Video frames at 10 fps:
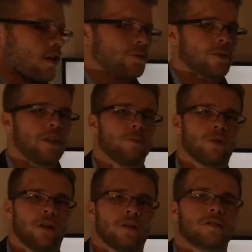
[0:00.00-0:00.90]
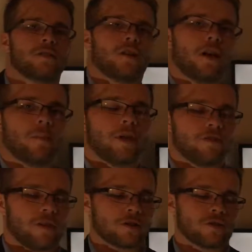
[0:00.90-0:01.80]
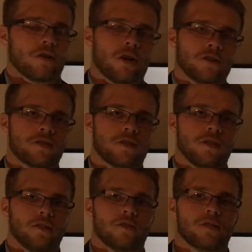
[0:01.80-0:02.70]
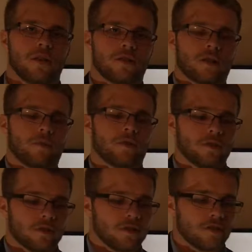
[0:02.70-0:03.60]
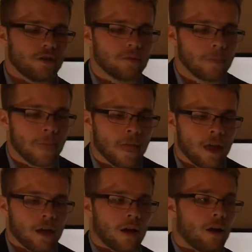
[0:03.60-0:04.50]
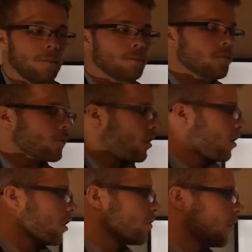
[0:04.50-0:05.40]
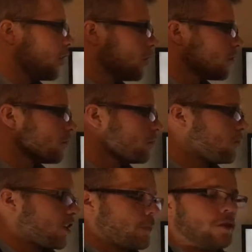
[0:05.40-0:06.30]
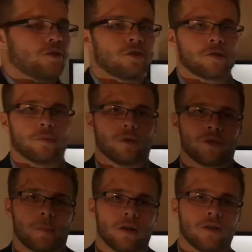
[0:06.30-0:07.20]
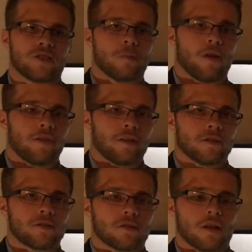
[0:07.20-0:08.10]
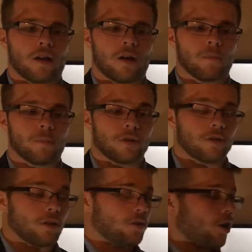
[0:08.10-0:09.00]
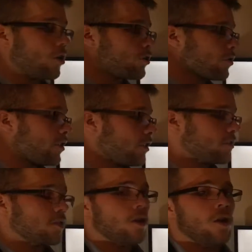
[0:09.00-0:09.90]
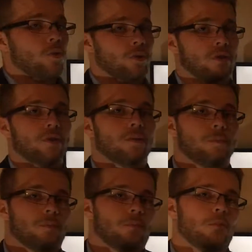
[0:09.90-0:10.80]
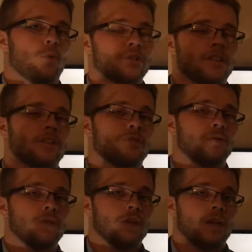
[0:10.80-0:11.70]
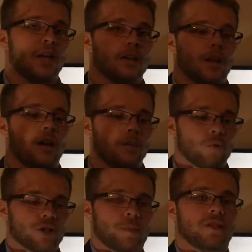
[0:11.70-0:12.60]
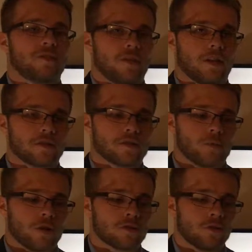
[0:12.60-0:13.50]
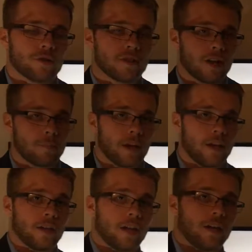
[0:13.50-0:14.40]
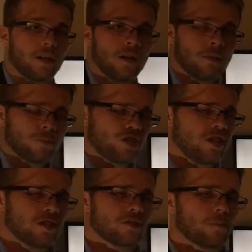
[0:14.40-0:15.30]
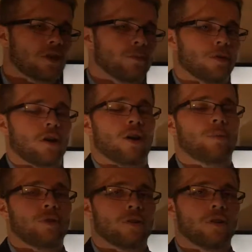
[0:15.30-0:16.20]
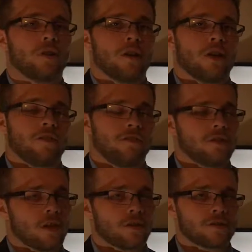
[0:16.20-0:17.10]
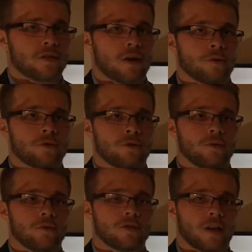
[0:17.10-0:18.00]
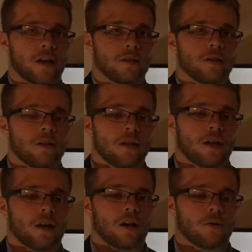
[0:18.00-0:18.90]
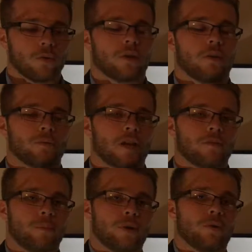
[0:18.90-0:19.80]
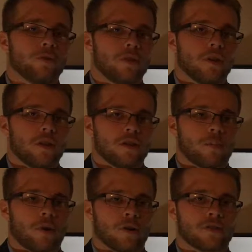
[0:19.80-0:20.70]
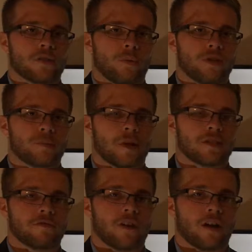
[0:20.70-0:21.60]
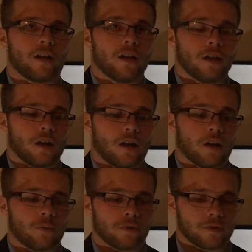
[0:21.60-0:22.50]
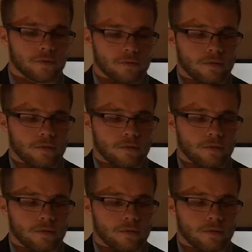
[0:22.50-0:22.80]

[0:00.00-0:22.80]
As with any product, manufacturing cost is something to consider. A lot of our expenditures were spent on small things, but the larger things were the more essential and more expensive things. We also looked at paying a machinist or possibly a carpenter $15 an hour to design, or rather build the parts that we specify with